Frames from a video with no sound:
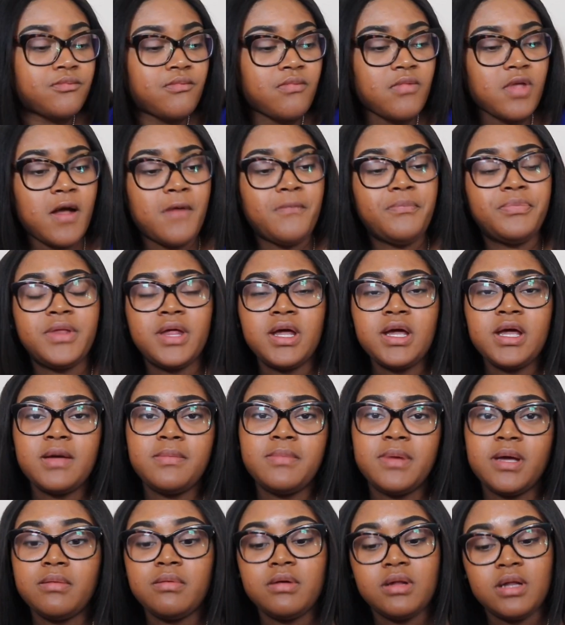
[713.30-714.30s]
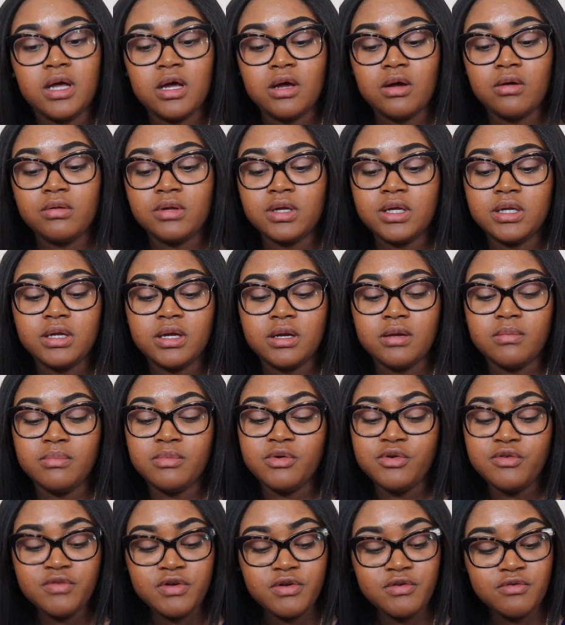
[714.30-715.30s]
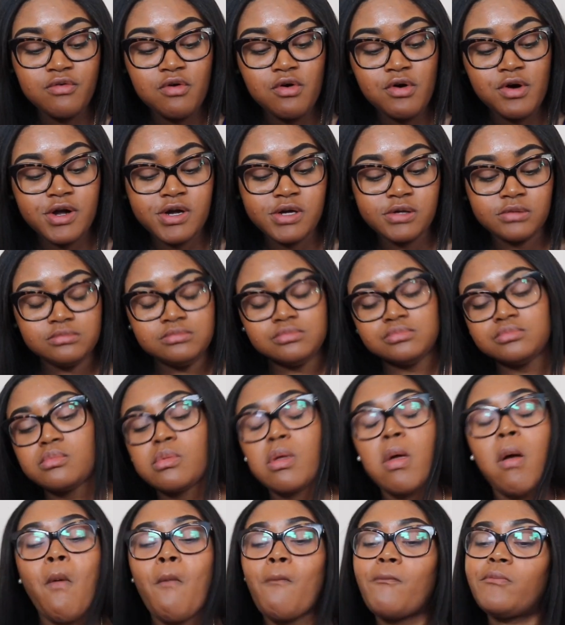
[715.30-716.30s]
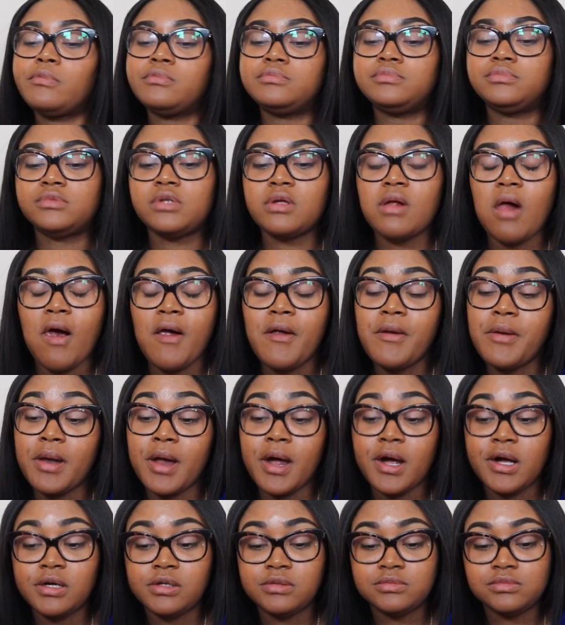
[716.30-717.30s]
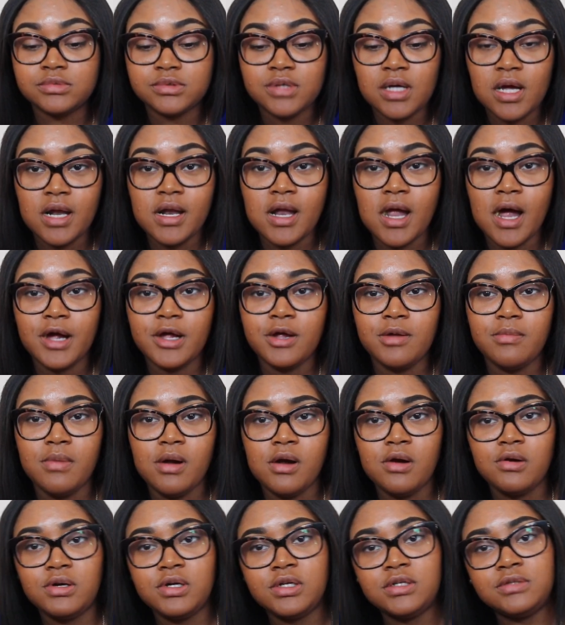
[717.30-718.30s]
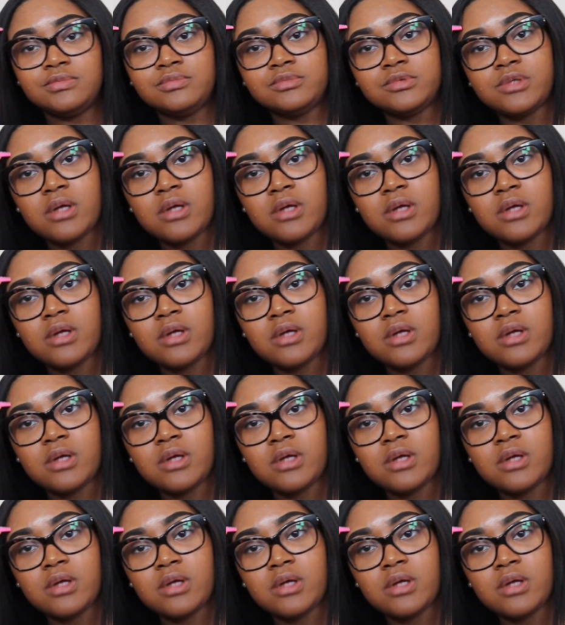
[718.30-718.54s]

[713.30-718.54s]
I'm thinking maybe they only did a movie for it and not a documentary.